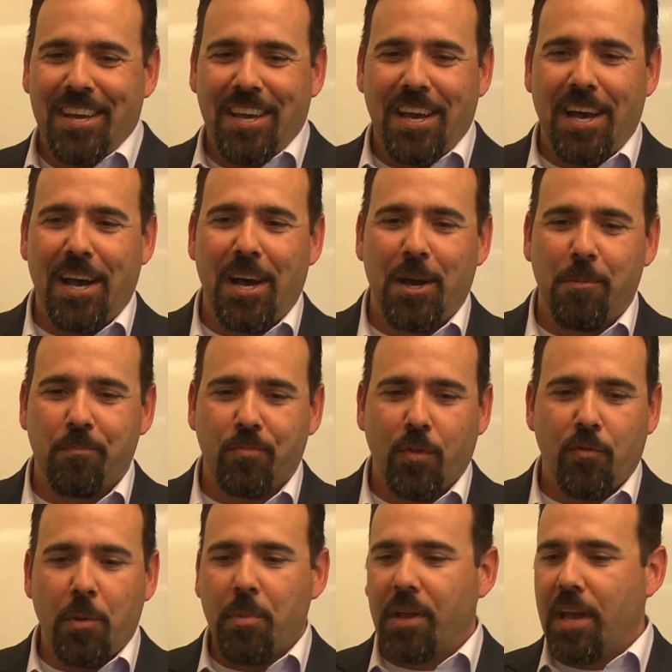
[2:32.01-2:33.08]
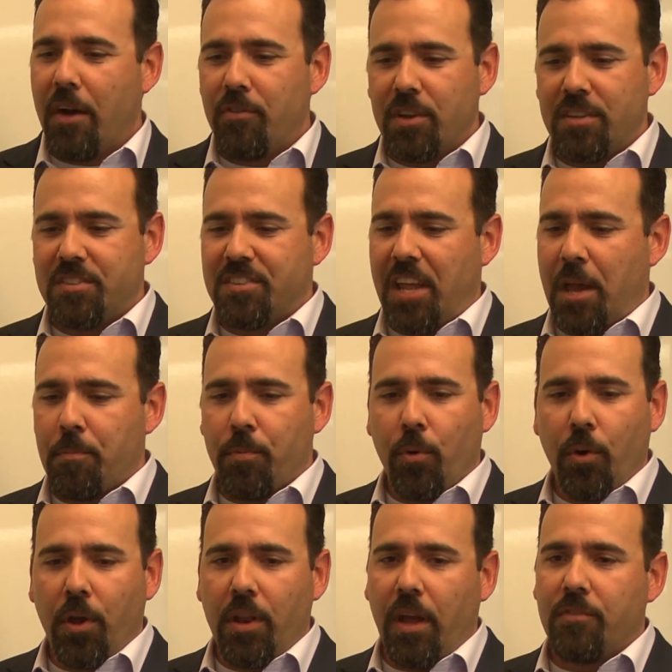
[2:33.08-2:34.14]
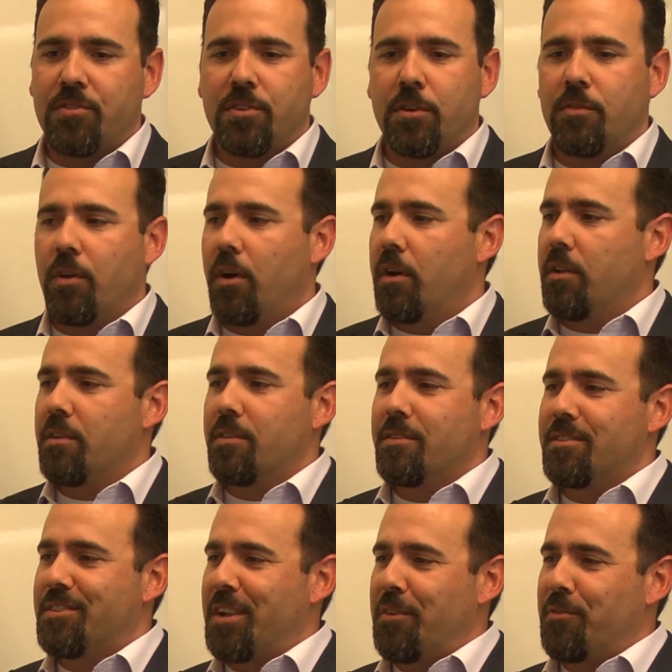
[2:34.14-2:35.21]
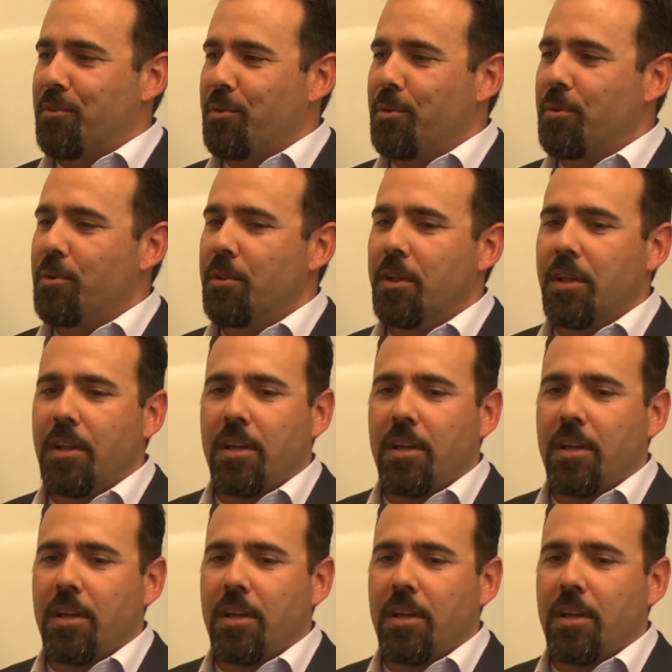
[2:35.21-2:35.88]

From a governance standpoint, I've served on several